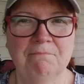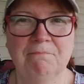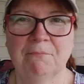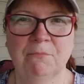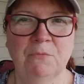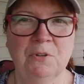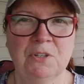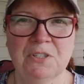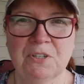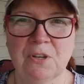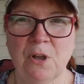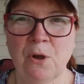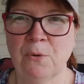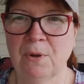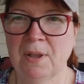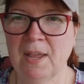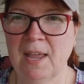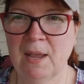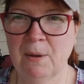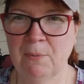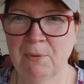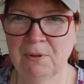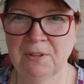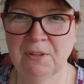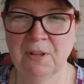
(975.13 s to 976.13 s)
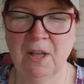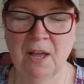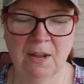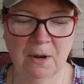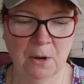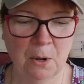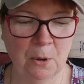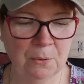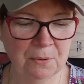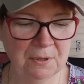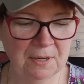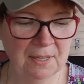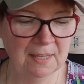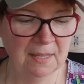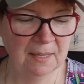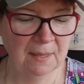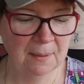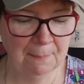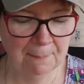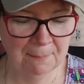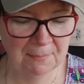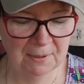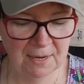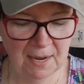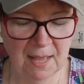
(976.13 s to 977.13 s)
was okay with not owning
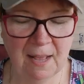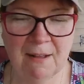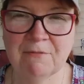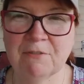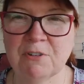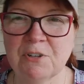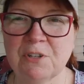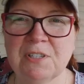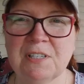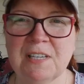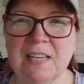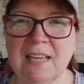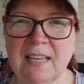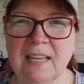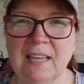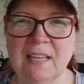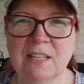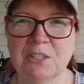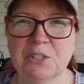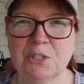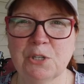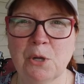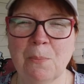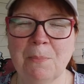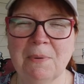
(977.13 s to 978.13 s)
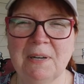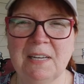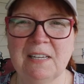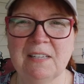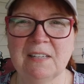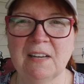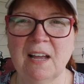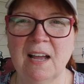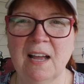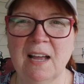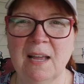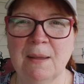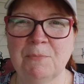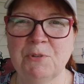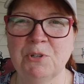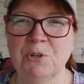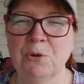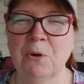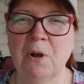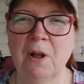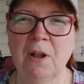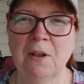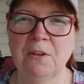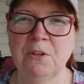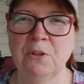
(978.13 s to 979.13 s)
it, but after seeing it so many times,
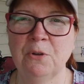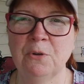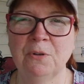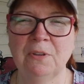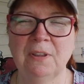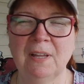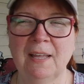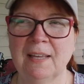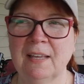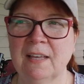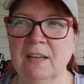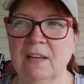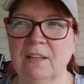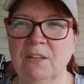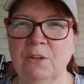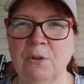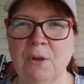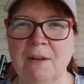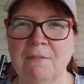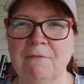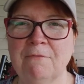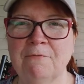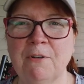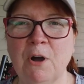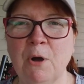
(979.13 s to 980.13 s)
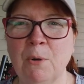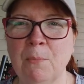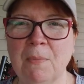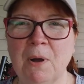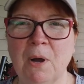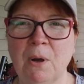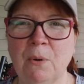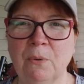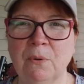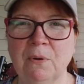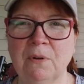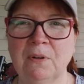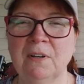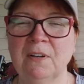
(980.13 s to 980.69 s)
you're like, you have FOMO,